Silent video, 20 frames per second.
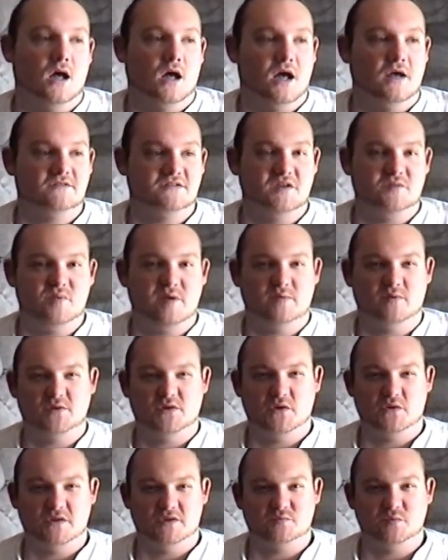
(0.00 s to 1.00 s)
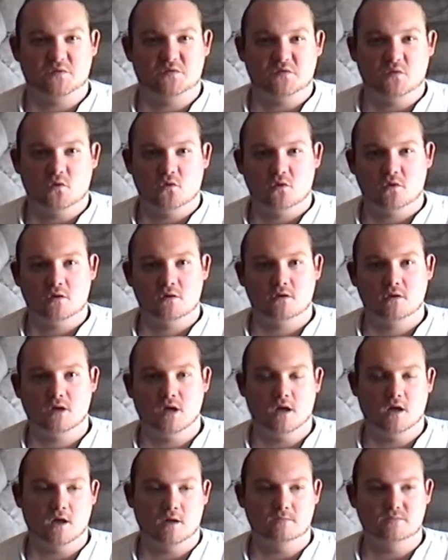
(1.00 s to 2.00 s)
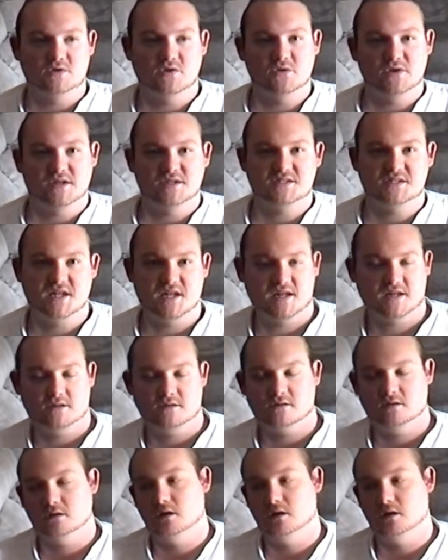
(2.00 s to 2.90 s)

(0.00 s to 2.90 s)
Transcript: I've seen people do this before to an extent,